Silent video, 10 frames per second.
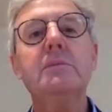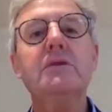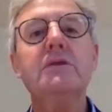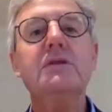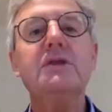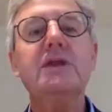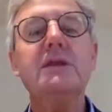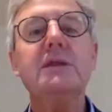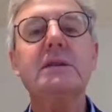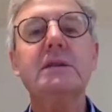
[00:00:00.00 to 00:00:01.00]

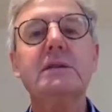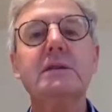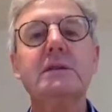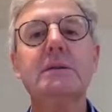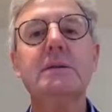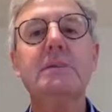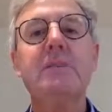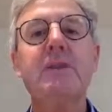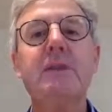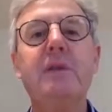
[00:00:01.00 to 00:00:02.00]
suggest that this is
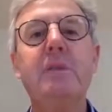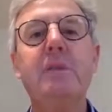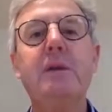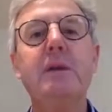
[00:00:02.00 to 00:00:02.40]
something